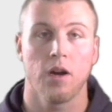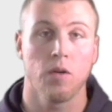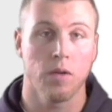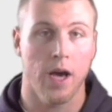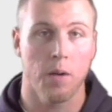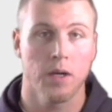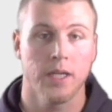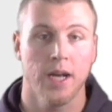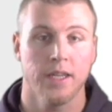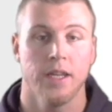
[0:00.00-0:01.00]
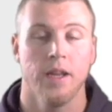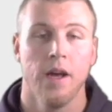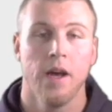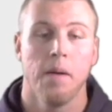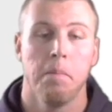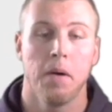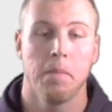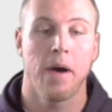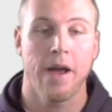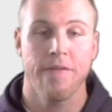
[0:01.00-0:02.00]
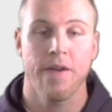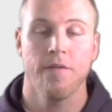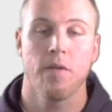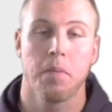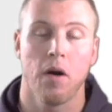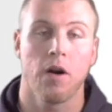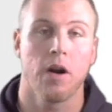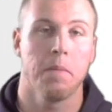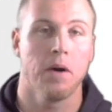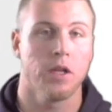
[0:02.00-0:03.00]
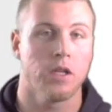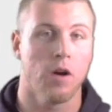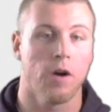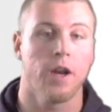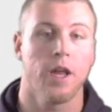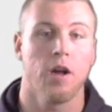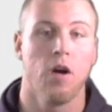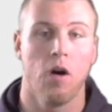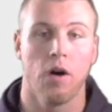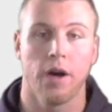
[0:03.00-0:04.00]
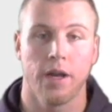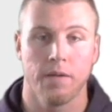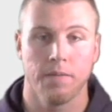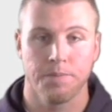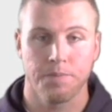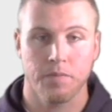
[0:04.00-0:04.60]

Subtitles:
Google AdWords has it. But my favorite part about the targeting on